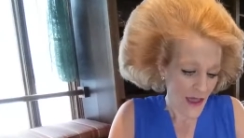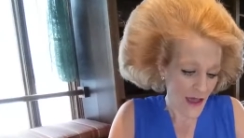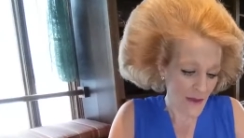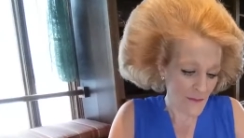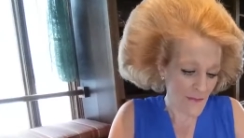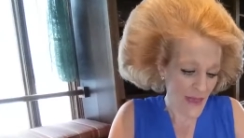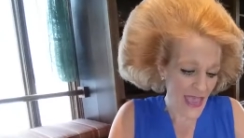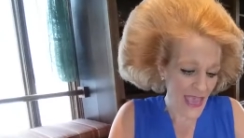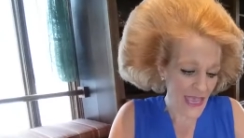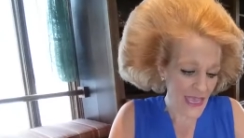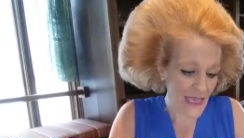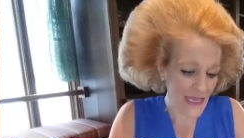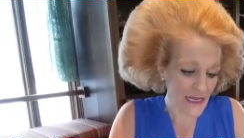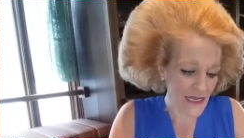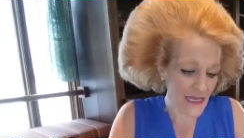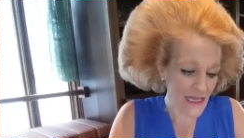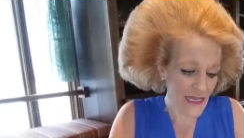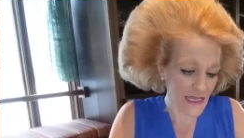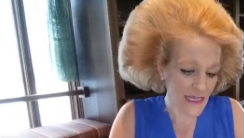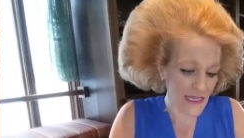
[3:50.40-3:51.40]
a
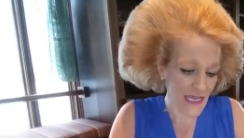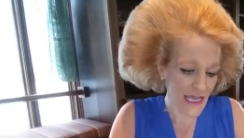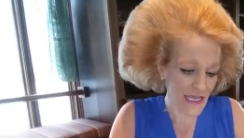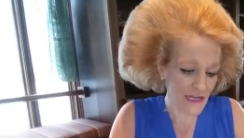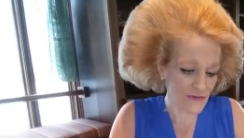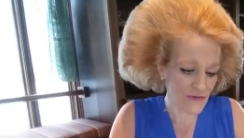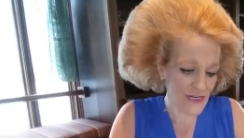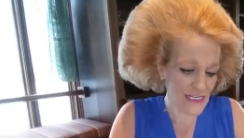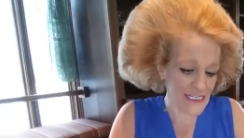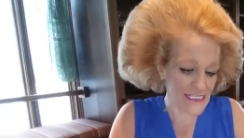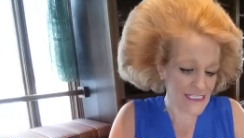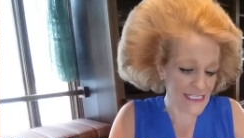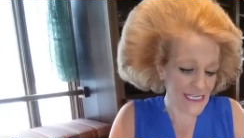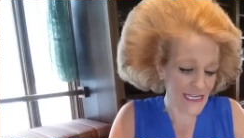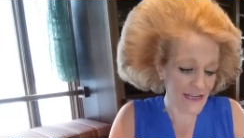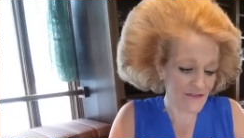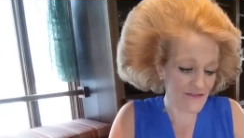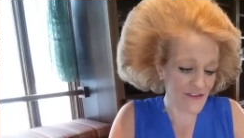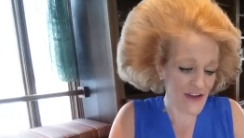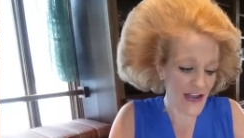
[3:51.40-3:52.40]
man can receive